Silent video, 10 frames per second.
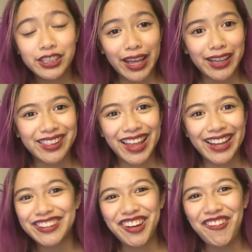and
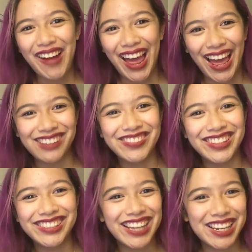they don't have
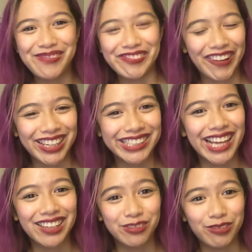the same
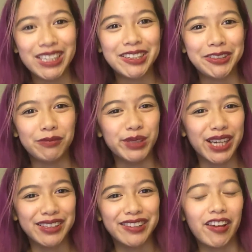race as we do
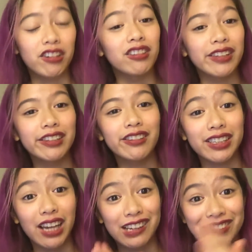because they are
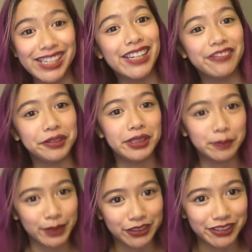literally of a different
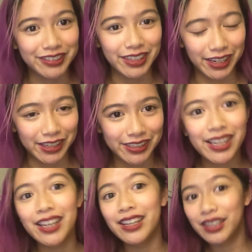species than us.